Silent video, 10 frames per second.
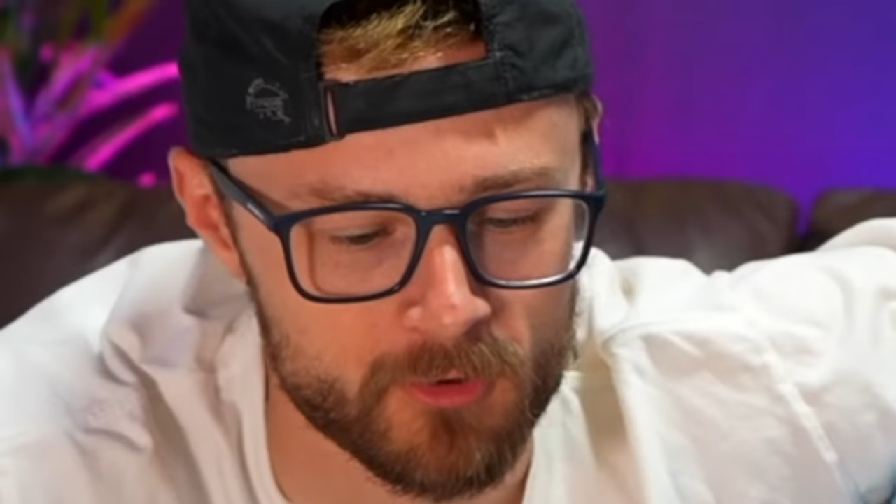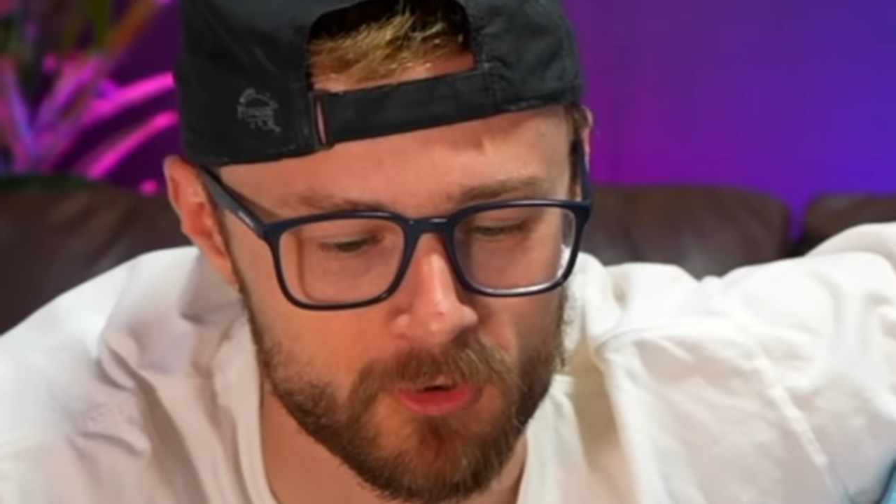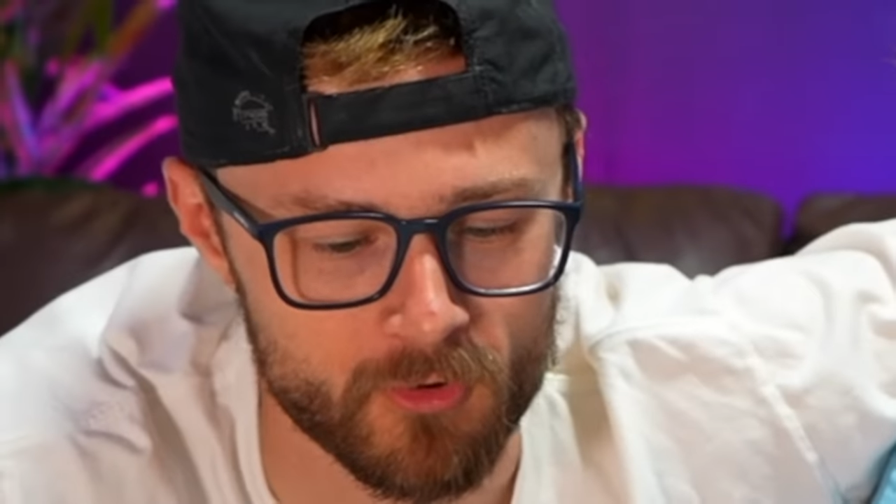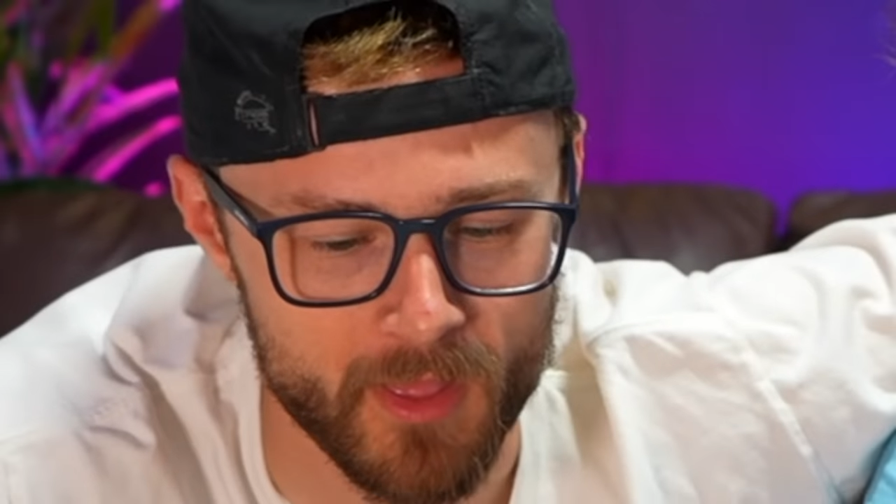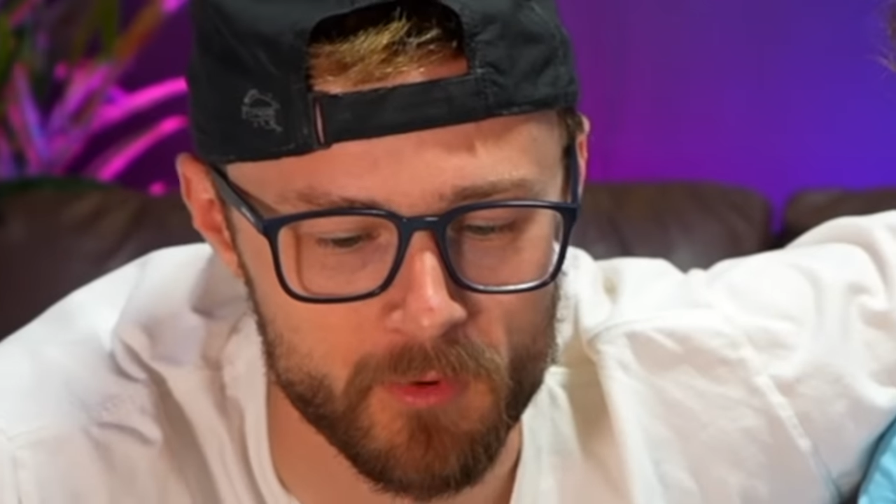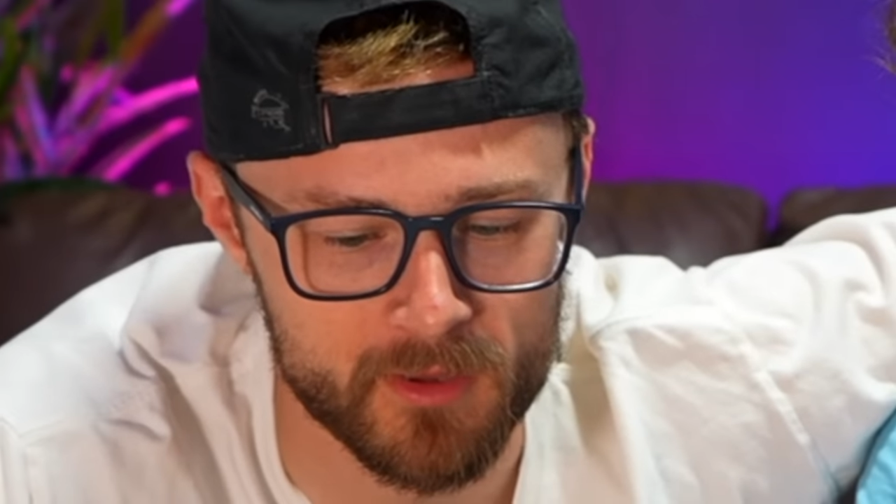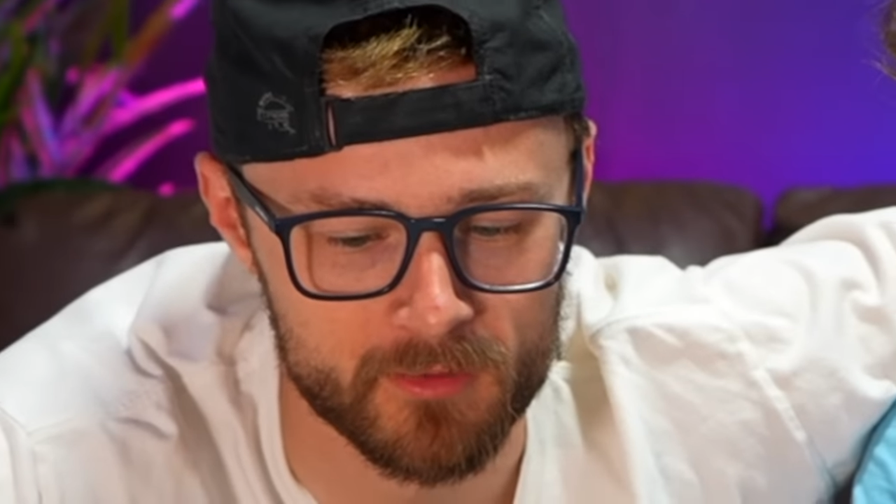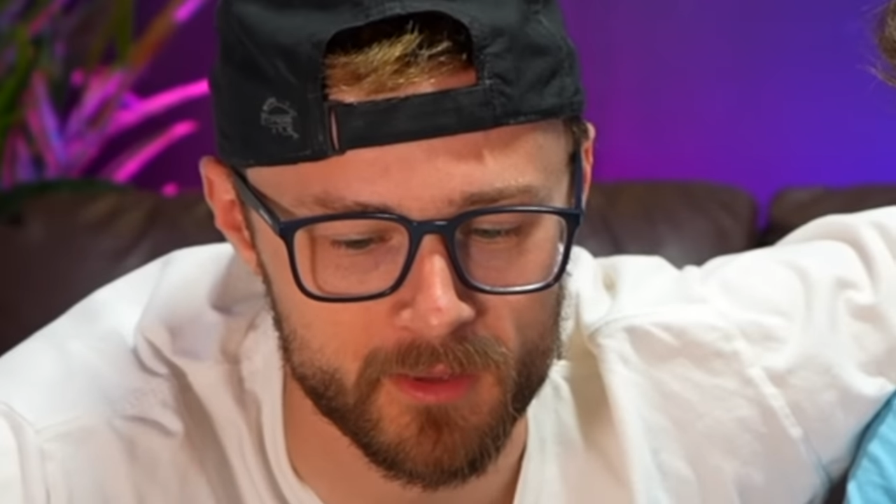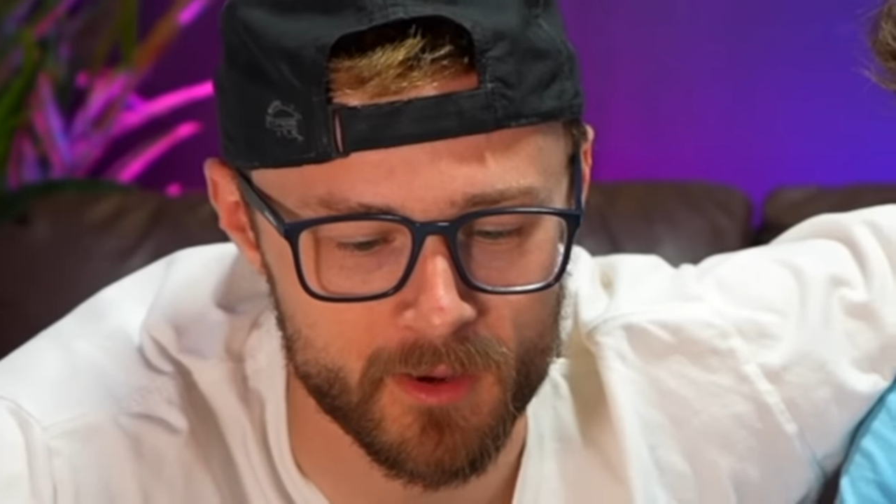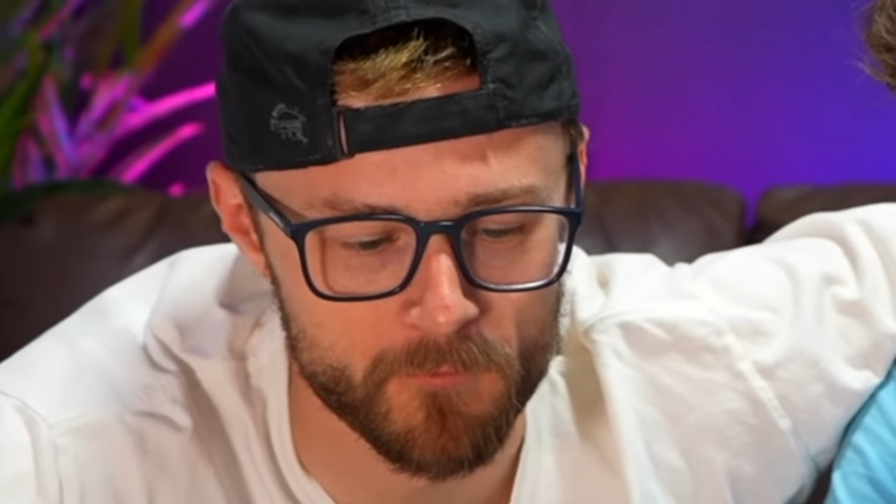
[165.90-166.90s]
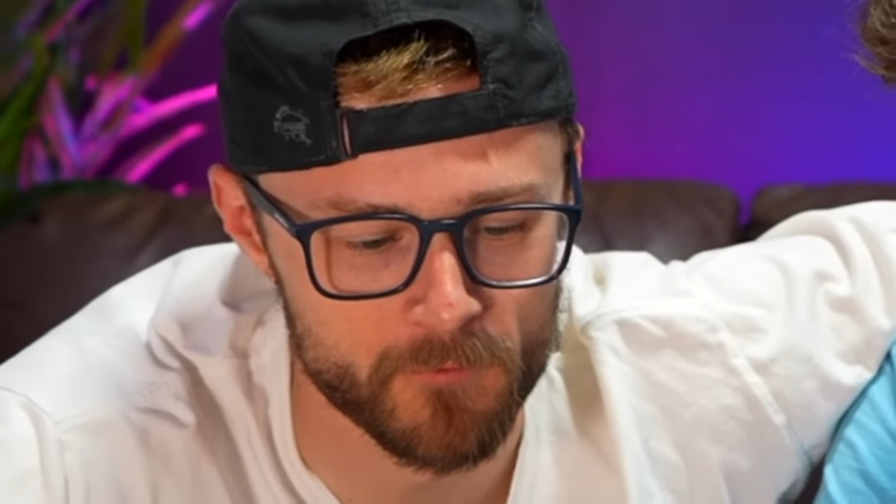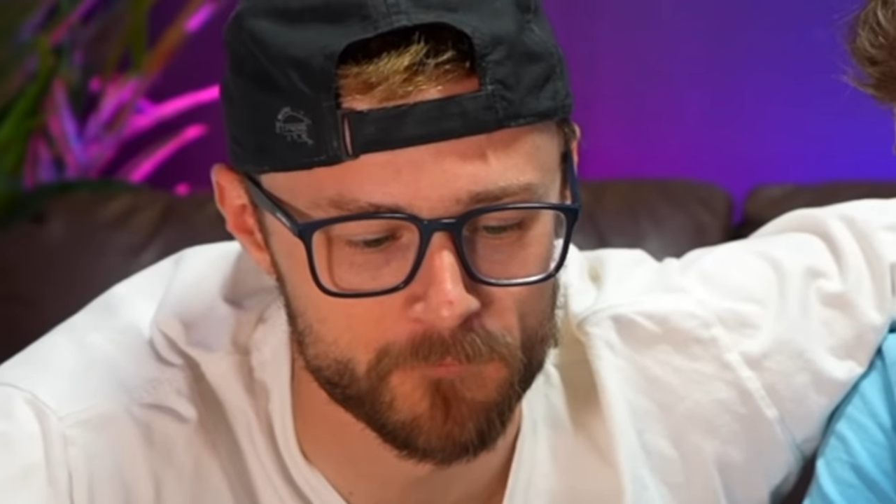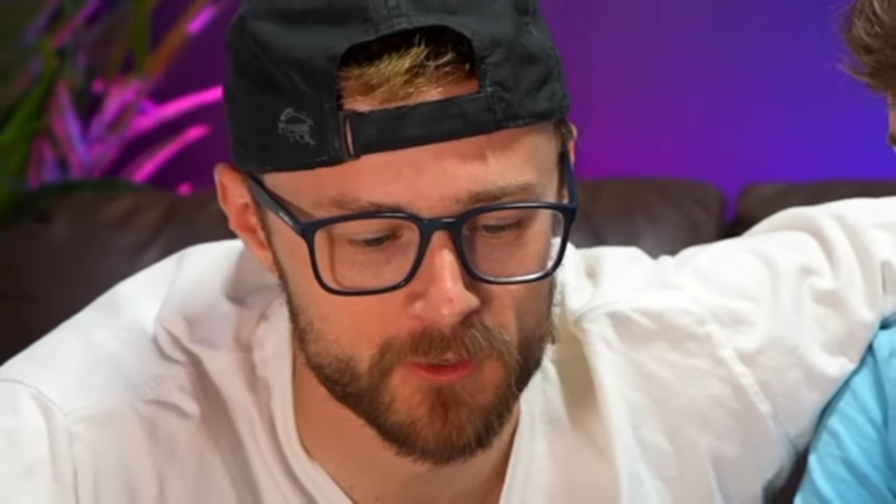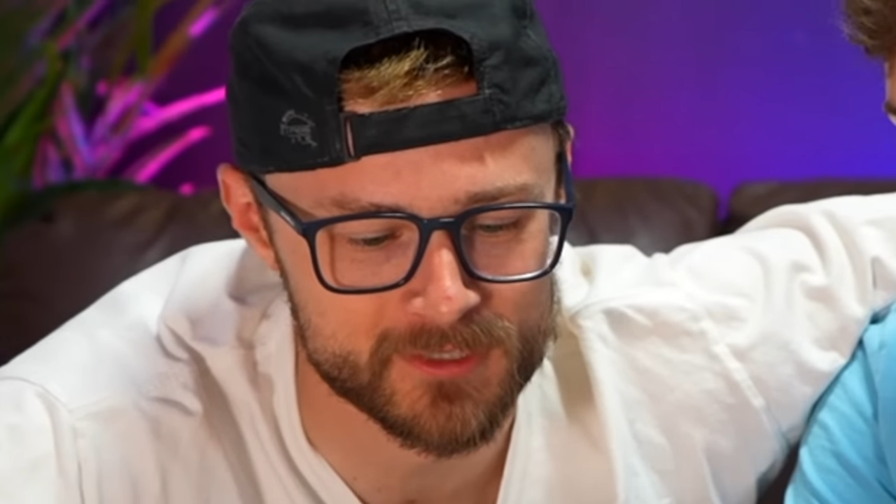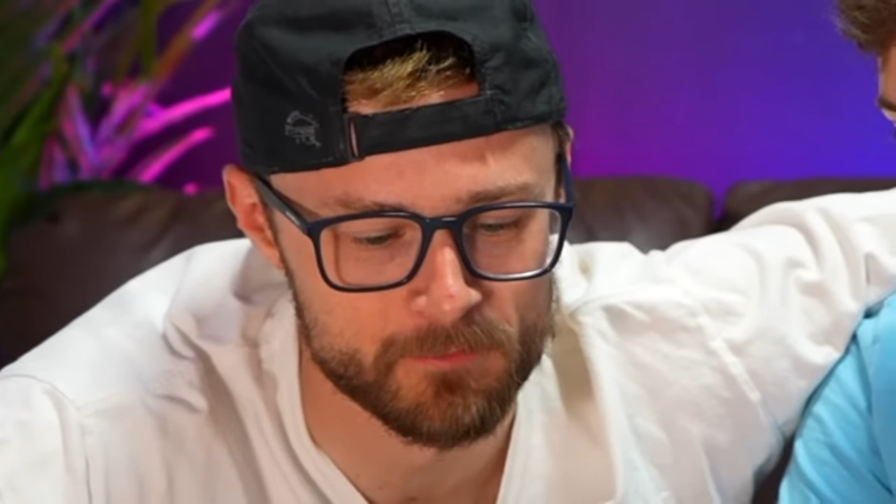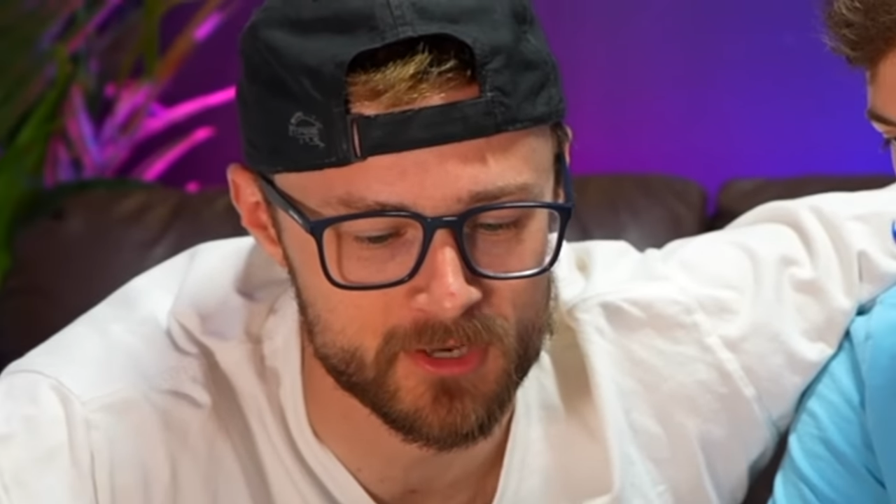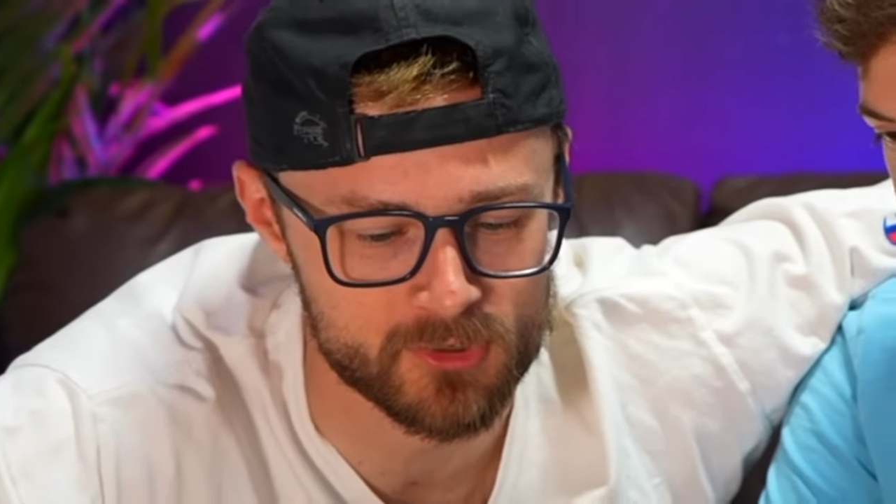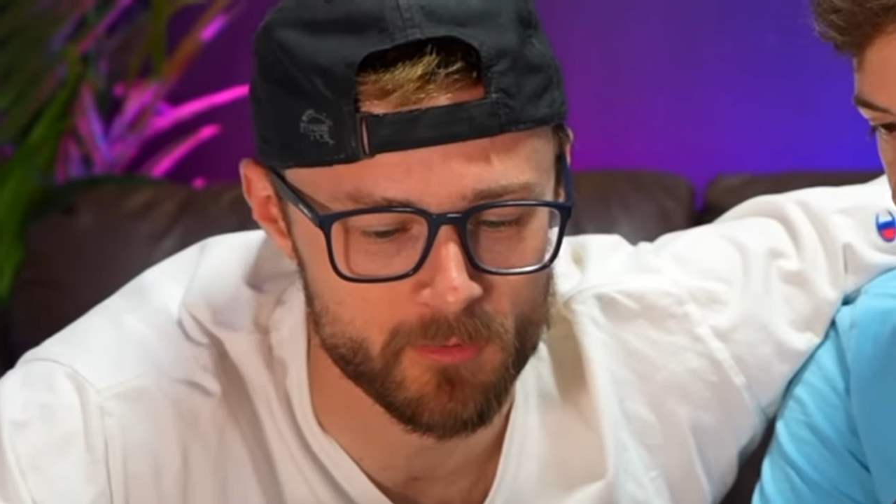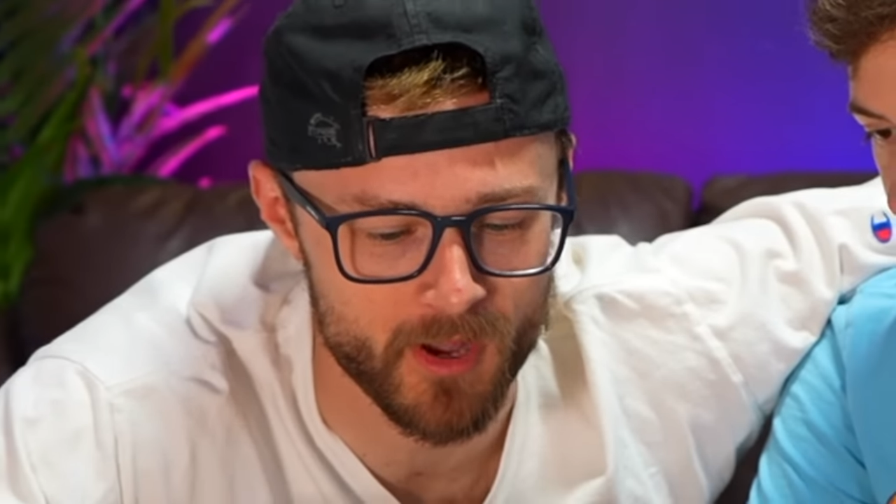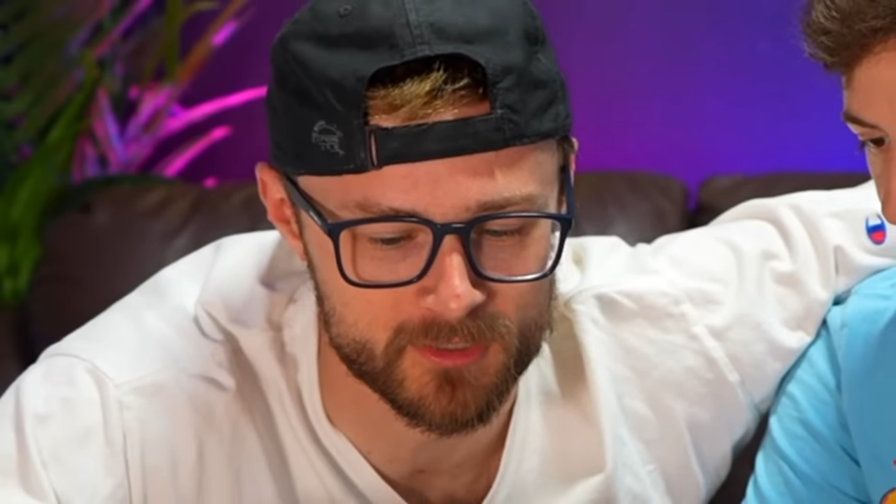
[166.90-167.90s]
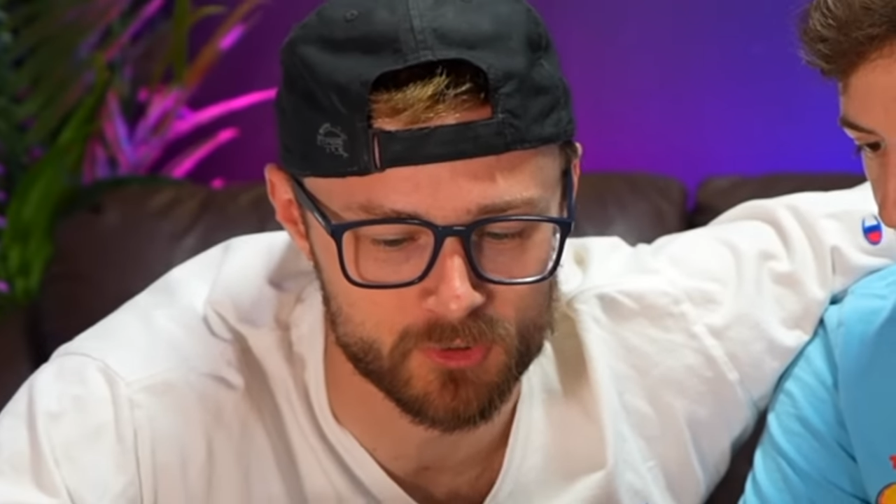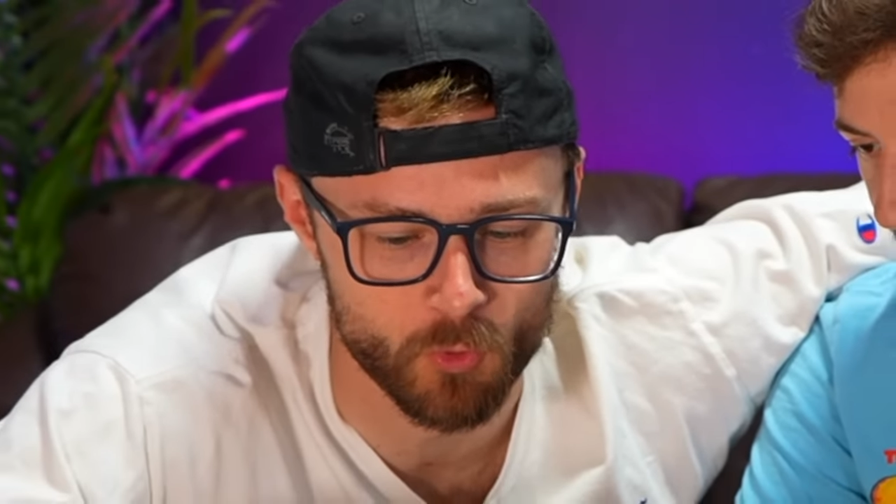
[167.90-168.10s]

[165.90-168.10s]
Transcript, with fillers: and Crew, glad we could link up for the first mystery box of